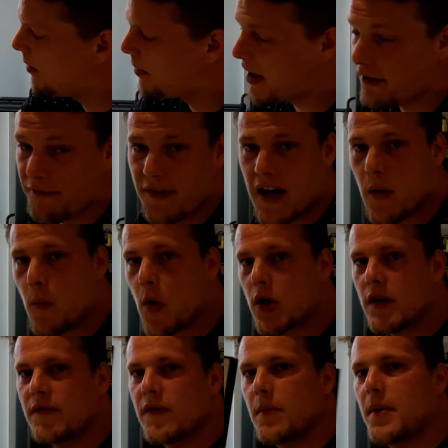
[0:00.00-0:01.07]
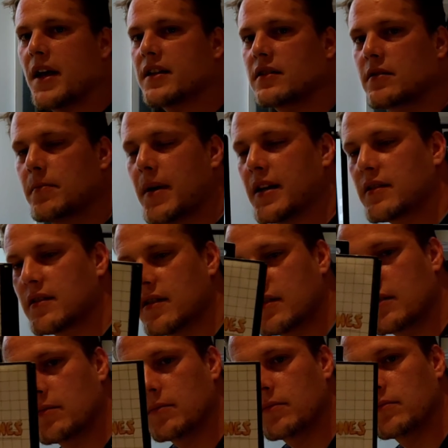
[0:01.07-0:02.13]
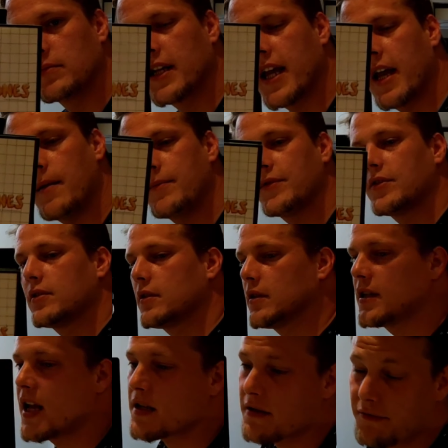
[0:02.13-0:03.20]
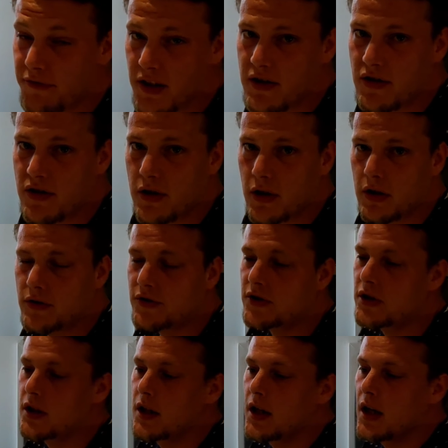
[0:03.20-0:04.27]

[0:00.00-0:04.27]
By far one of the best Master System games, and that's the Flintstones.